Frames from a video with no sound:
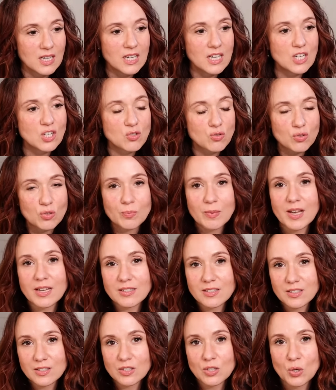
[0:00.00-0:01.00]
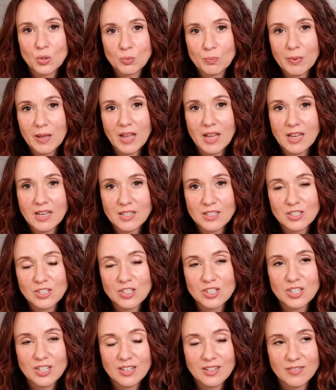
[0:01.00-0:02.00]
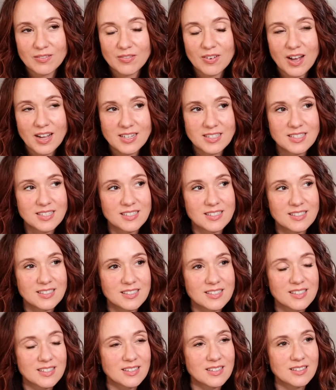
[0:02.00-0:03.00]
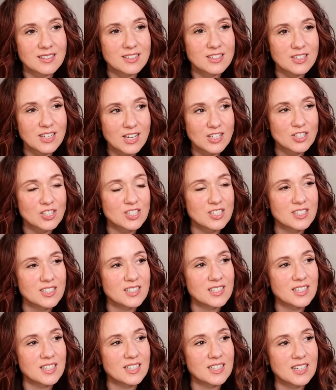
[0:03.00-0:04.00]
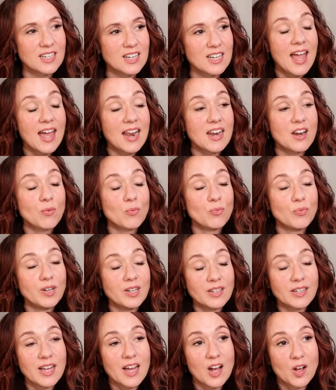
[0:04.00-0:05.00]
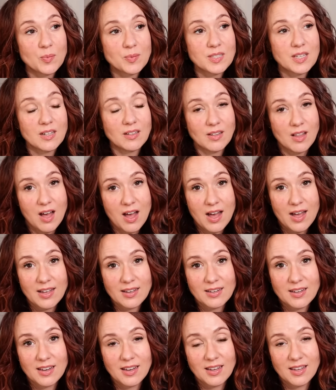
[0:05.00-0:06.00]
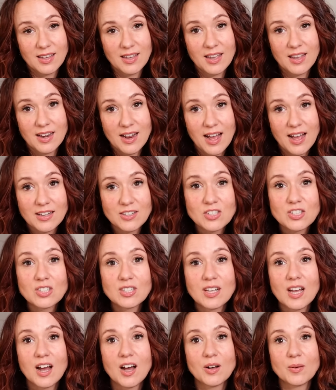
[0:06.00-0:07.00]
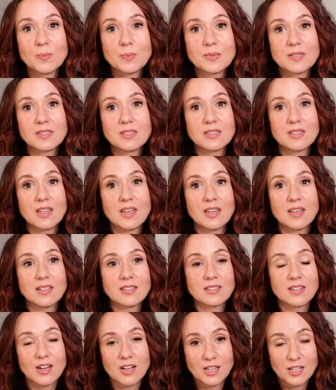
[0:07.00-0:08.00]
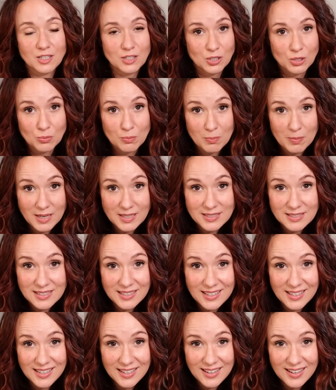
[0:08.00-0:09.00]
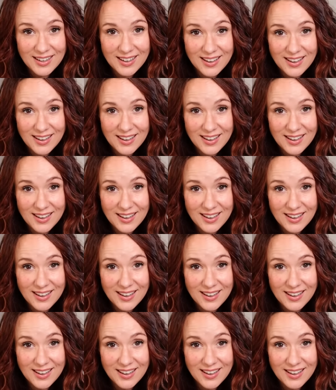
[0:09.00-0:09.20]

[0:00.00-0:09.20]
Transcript: each room has its own page of ideas and sketches, and it really helps a lot. It actually helps things not get too messy